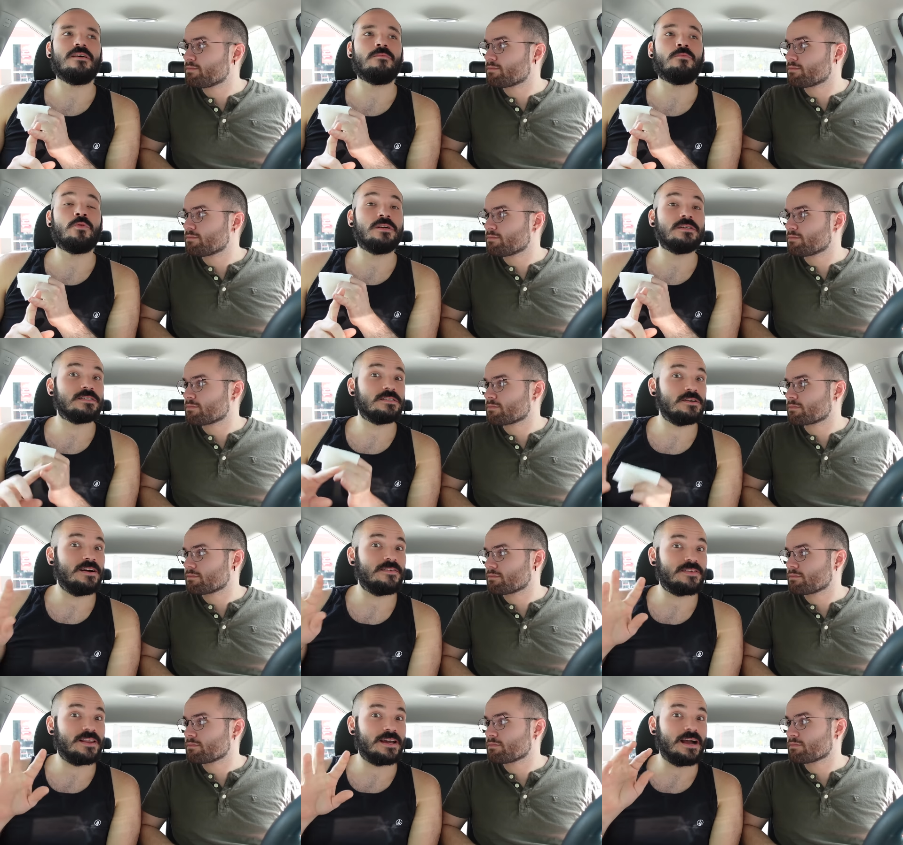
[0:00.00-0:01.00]
Speaker 1: we still
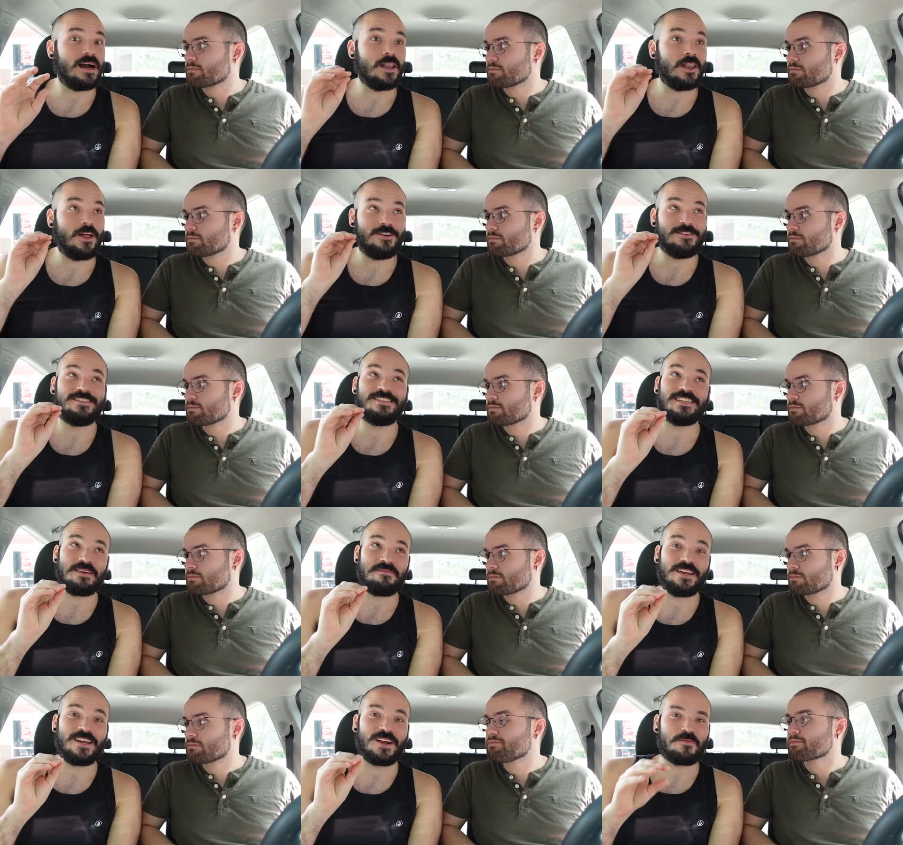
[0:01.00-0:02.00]
have like a long
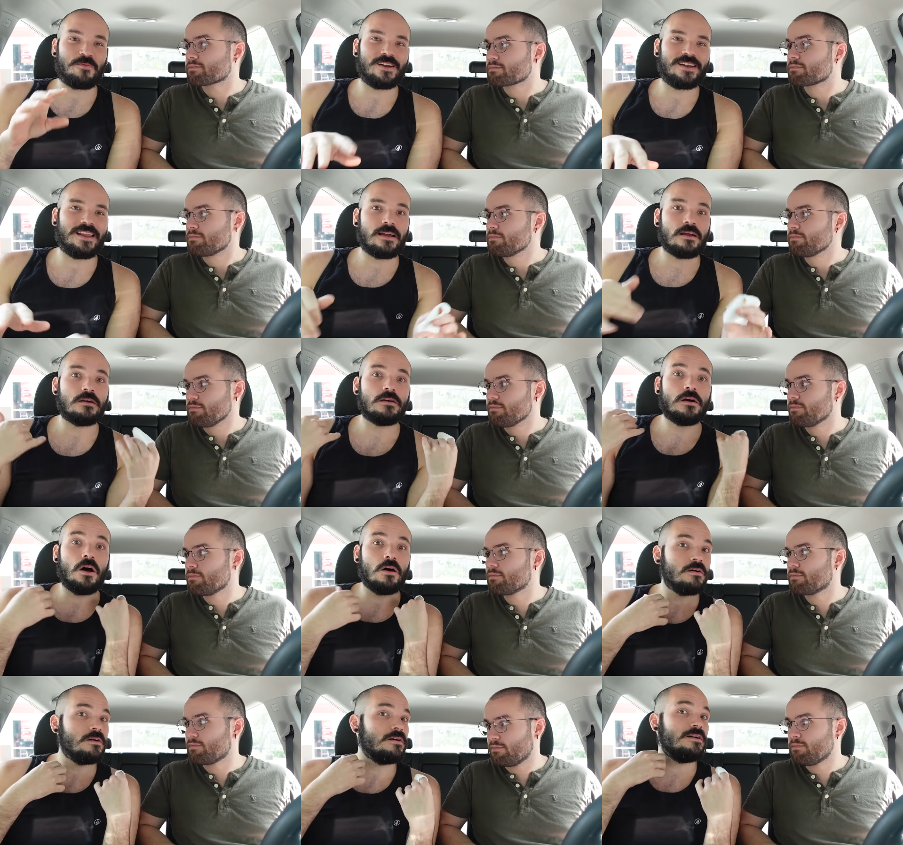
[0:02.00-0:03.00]
time here, and we're like,
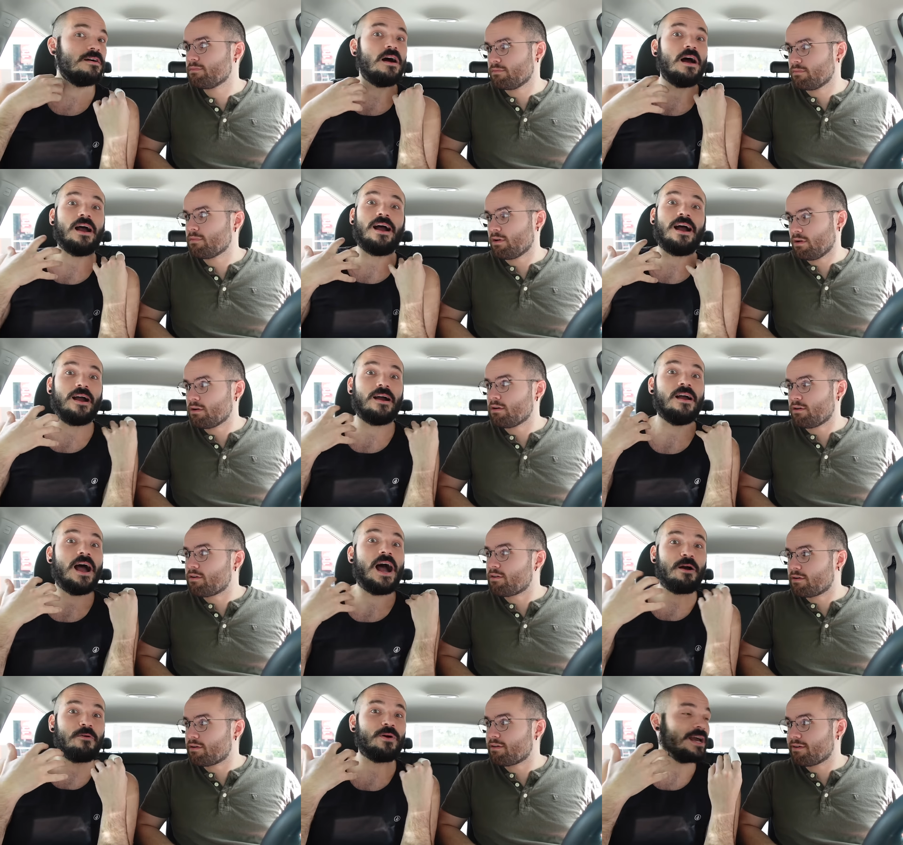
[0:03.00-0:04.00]
oh,
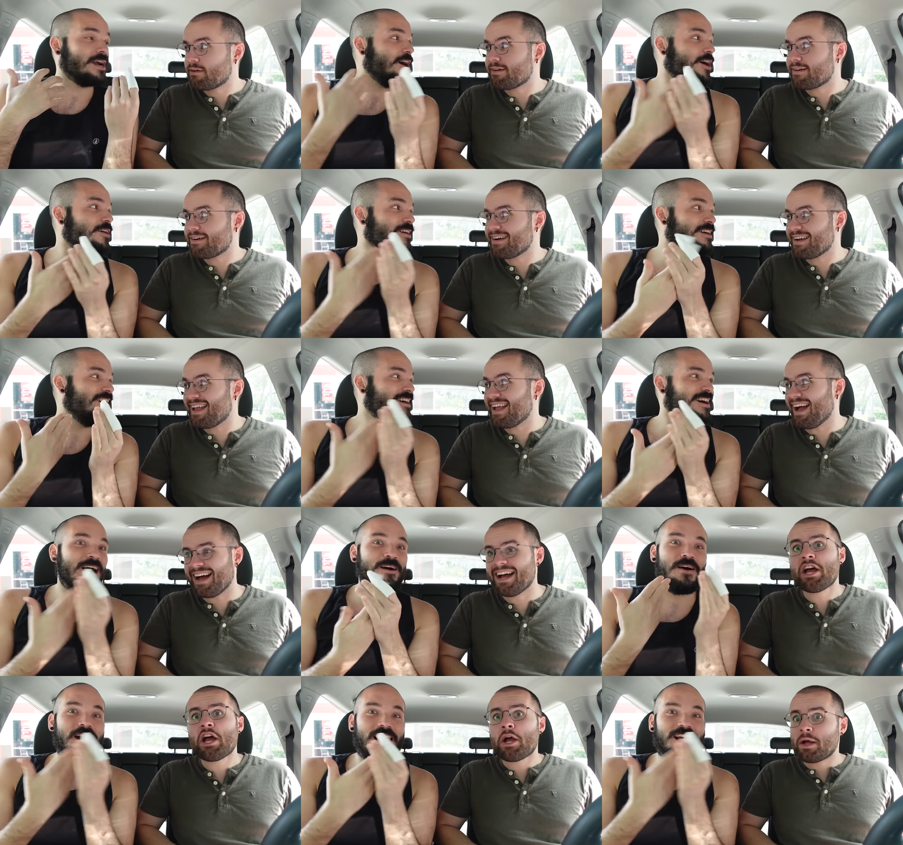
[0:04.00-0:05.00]
I,
Speaker 2: I want to go.
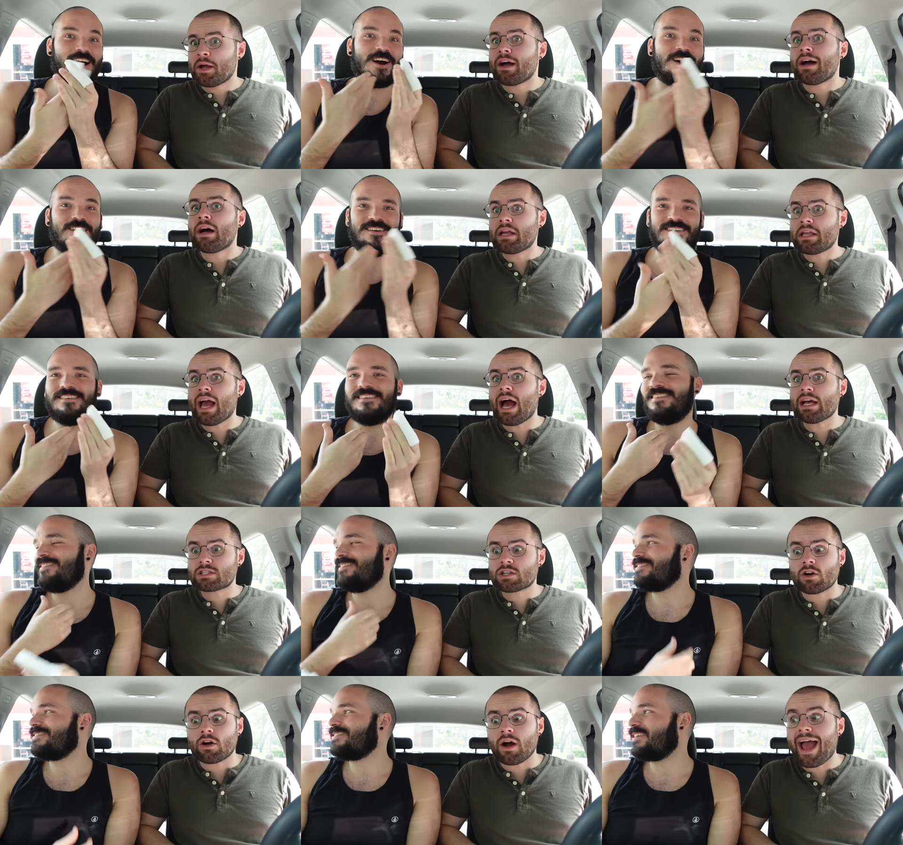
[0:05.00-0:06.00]
I want to go.
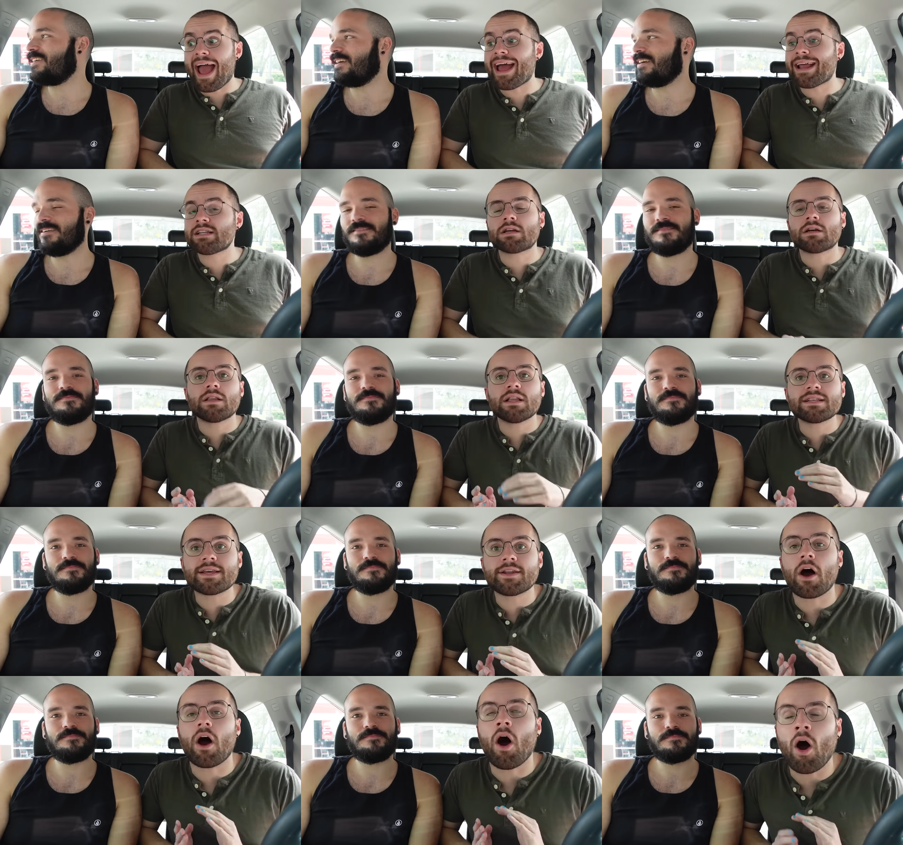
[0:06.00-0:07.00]
Yes, girl. So. And
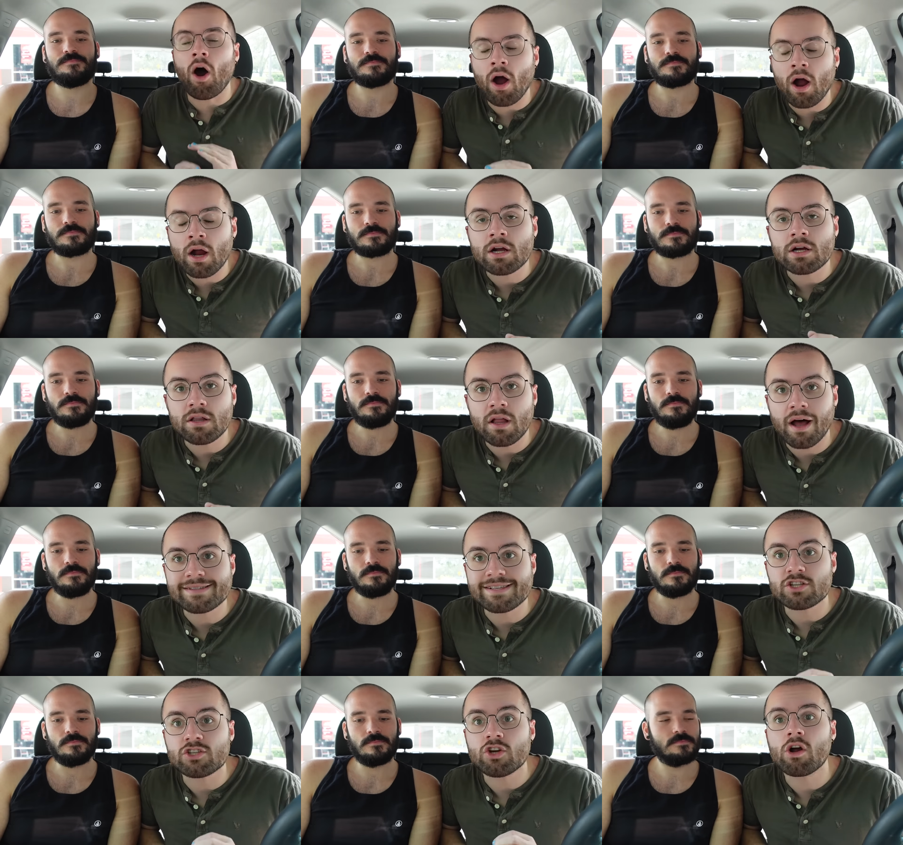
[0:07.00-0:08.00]
listen, our
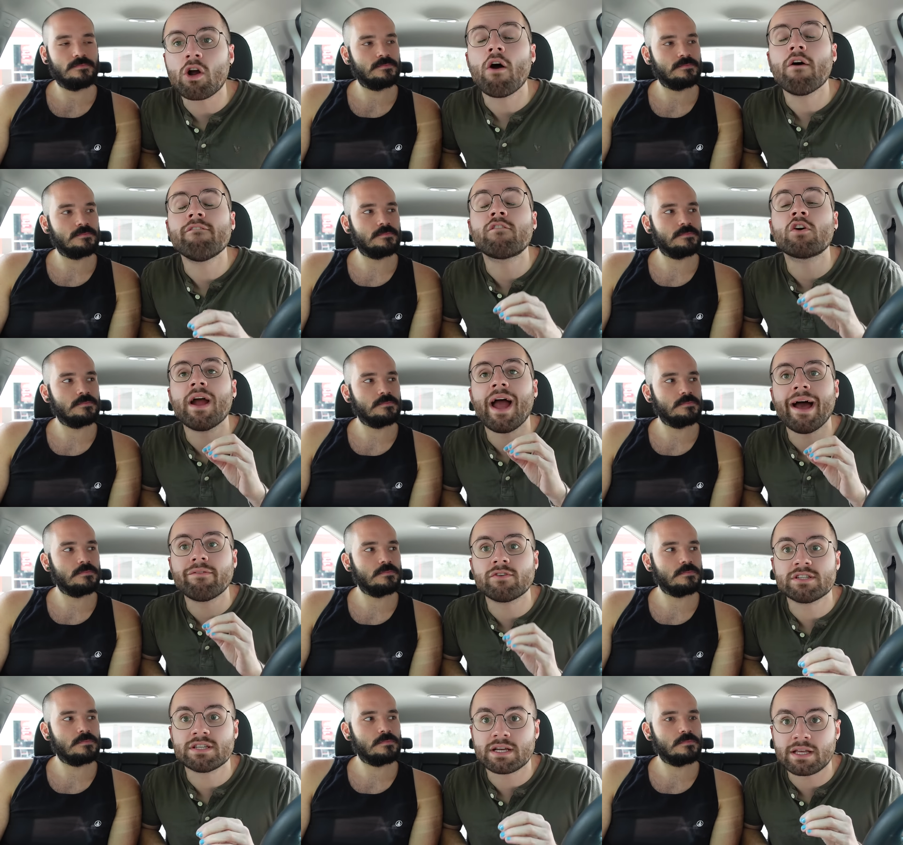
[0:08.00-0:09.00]
closet took
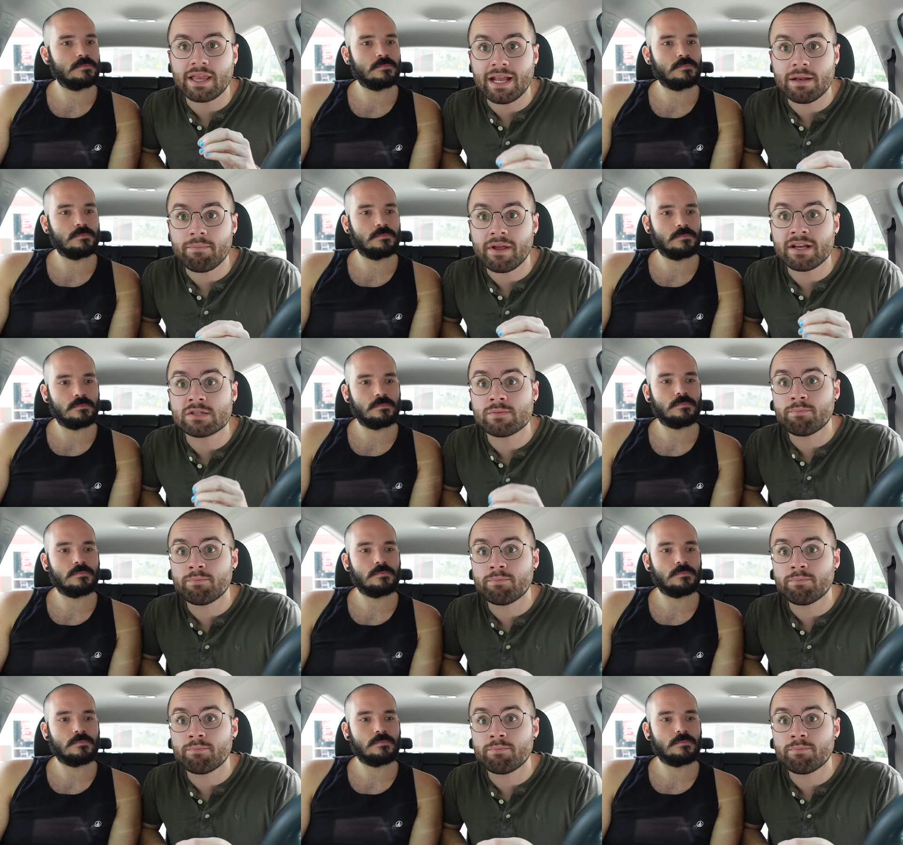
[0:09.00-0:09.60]
forever to clean because